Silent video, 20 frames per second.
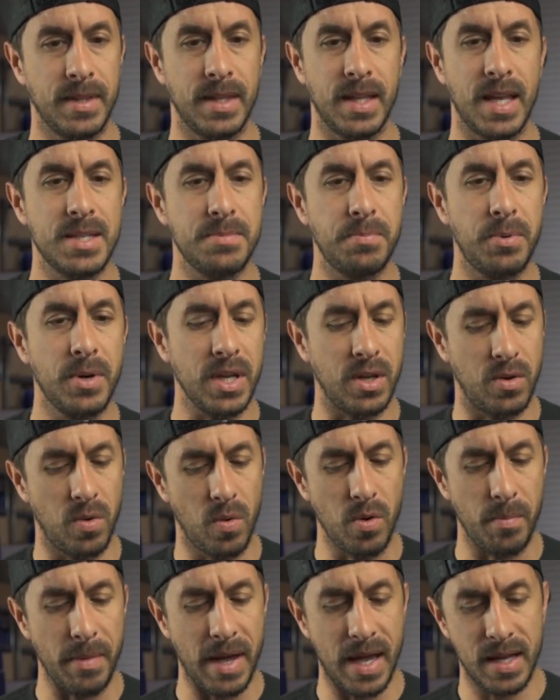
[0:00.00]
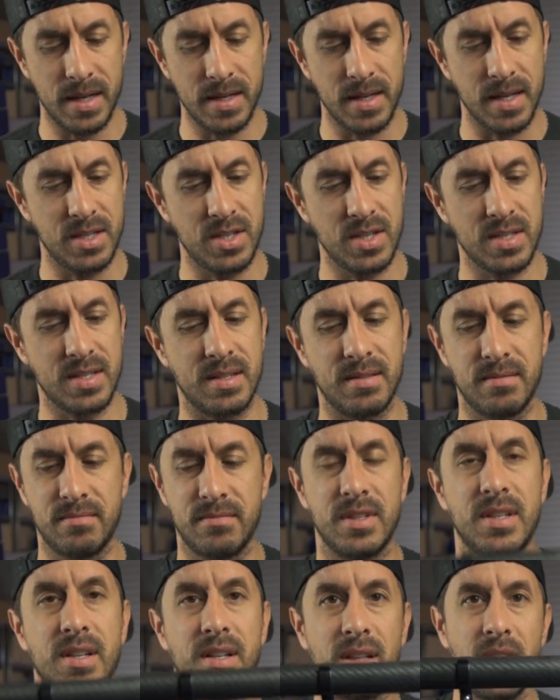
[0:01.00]
That's pretty cool, man. It just
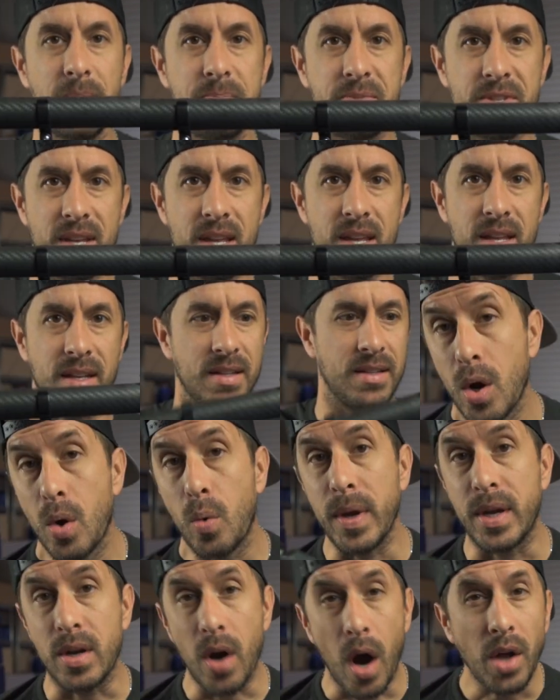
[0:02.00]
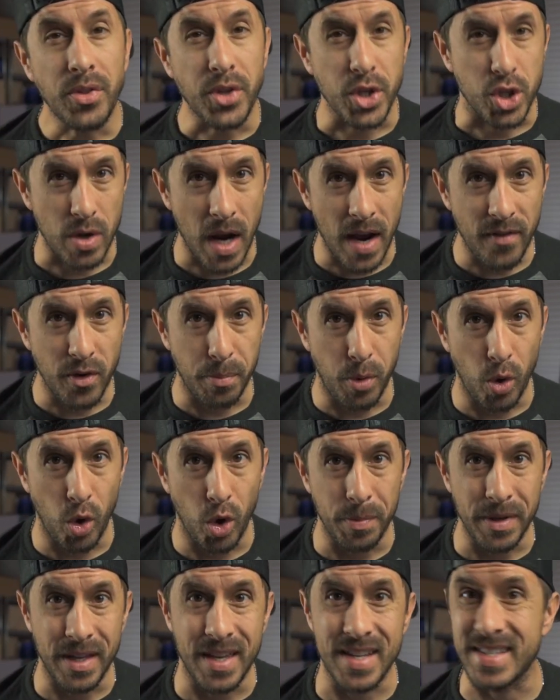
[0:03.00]
clips in. We call it the travel pole
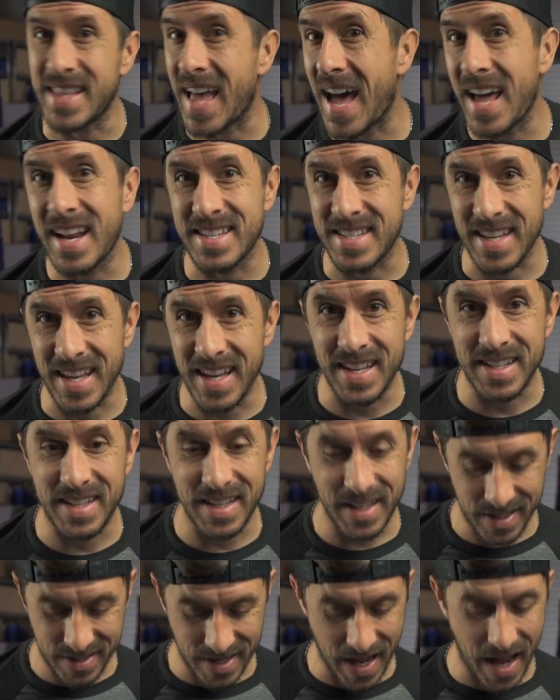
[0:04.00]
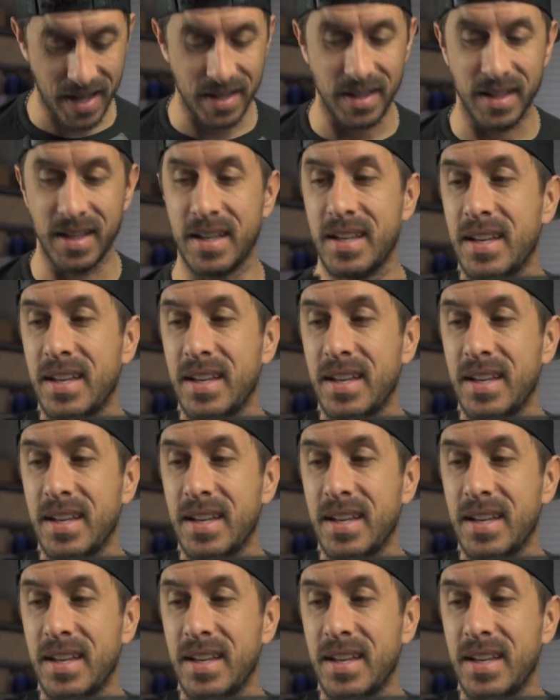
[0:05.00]
because that is it exactly.